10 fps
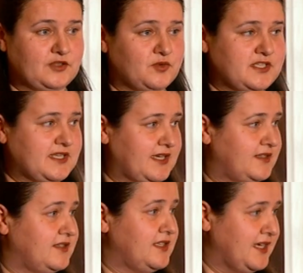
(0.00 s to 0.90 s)
And we
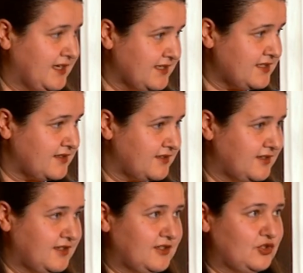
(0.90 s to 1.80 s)
said yes
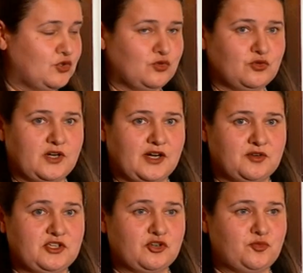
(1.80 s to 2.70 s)
to
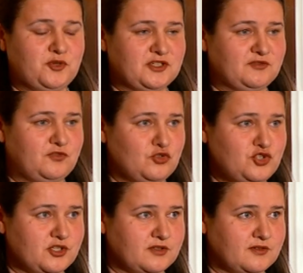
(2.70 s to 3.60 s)
our European
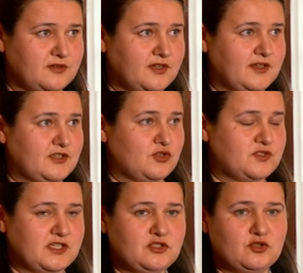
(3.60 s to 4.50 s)
future.
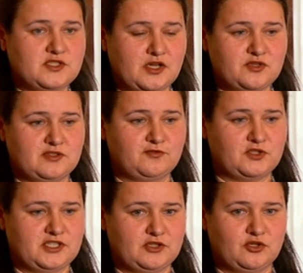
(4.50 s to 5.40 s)
So since
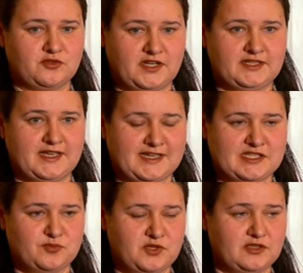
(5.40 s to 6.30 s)
2014, Ukraine
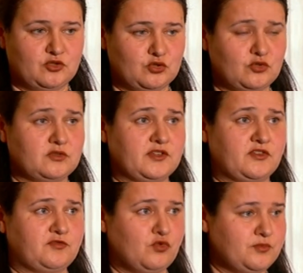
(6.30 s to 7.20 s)
has been not
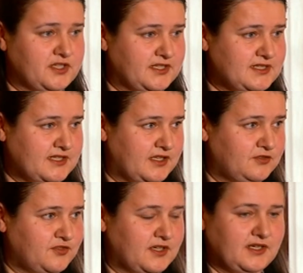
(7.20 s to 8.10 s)
only reforming
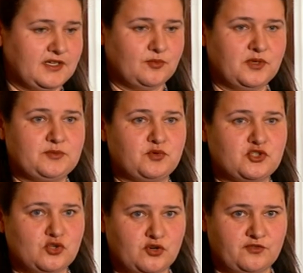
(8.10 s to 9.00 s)
itself, but
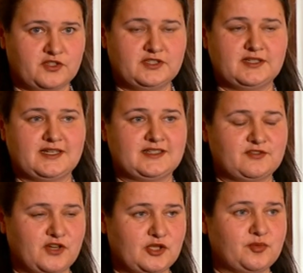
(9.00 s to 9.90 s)
preserving
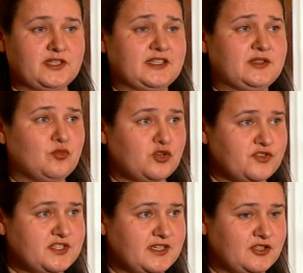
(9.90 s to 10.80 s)
and developing a
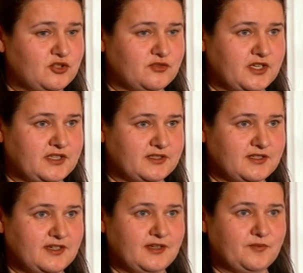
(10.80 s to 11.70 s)
democracy in Ukraine
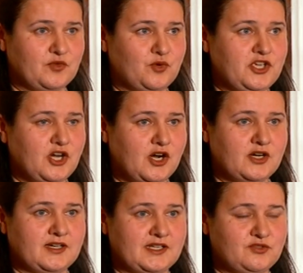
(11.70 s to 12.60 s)
we
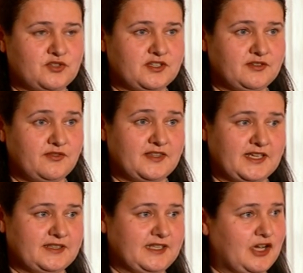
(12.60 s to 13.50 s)
are a country
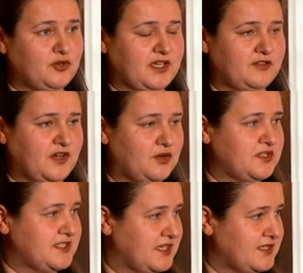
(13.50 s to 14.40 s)
that now have
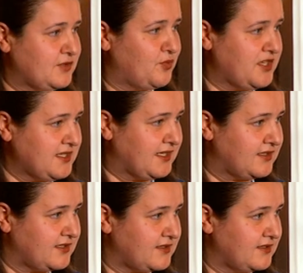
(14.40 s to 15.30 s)
our sixth
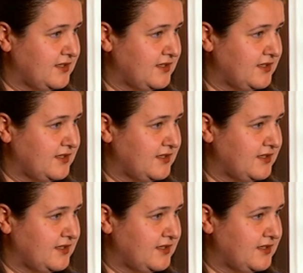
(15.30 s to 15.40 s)
president,